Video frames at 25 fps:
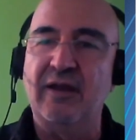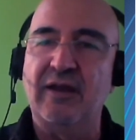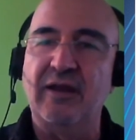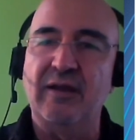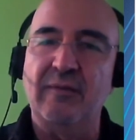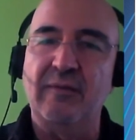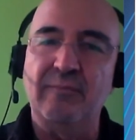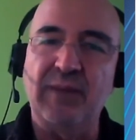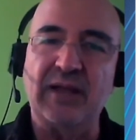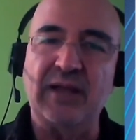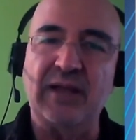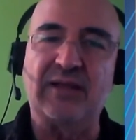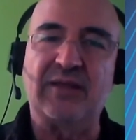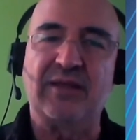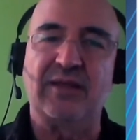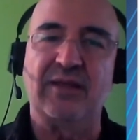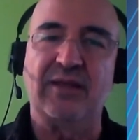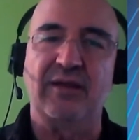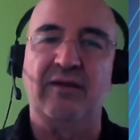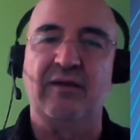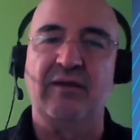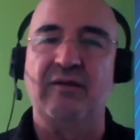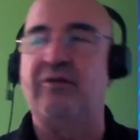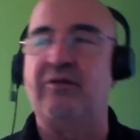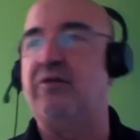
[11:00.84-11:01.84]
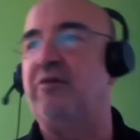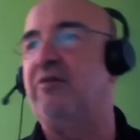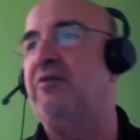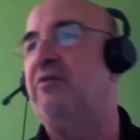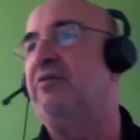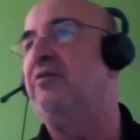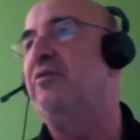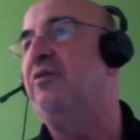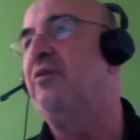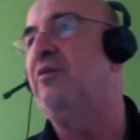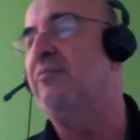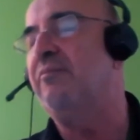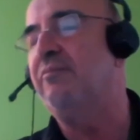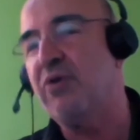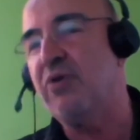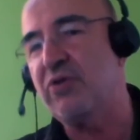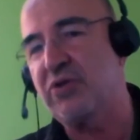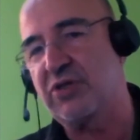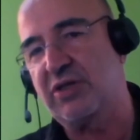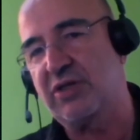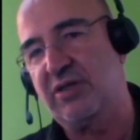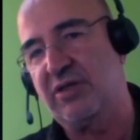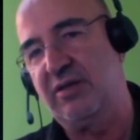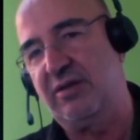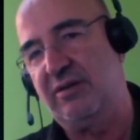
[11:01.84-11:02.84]
but the
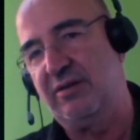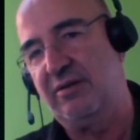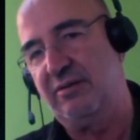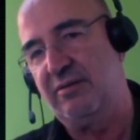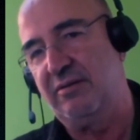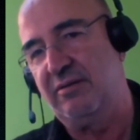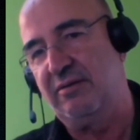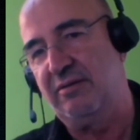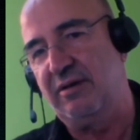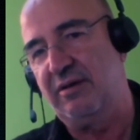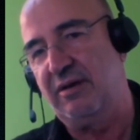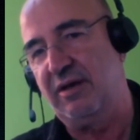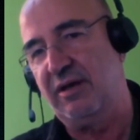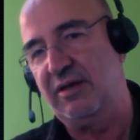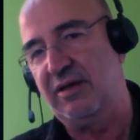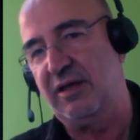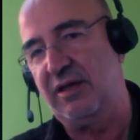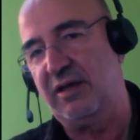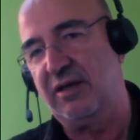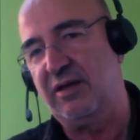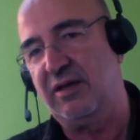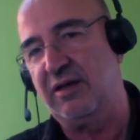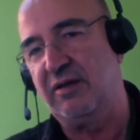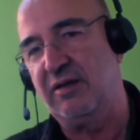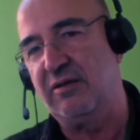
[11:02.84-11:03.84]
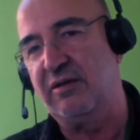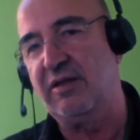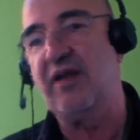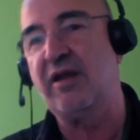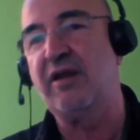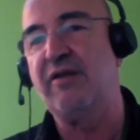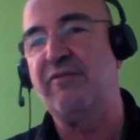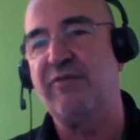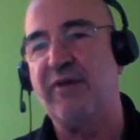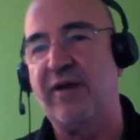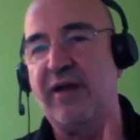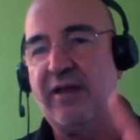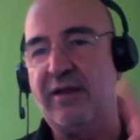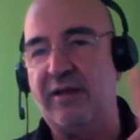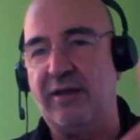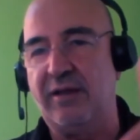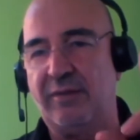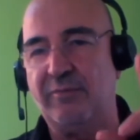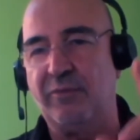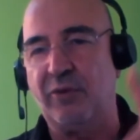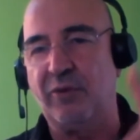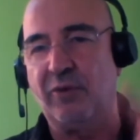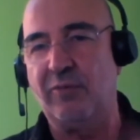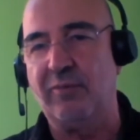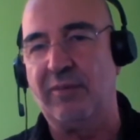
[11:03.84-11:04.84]
most, I think,
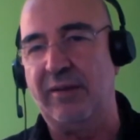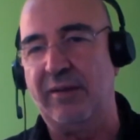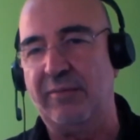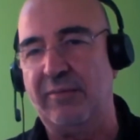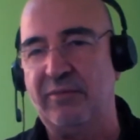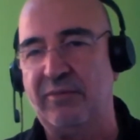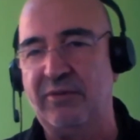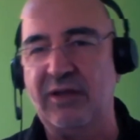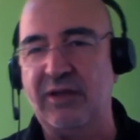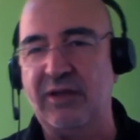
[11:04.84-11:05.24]
terrifying problem,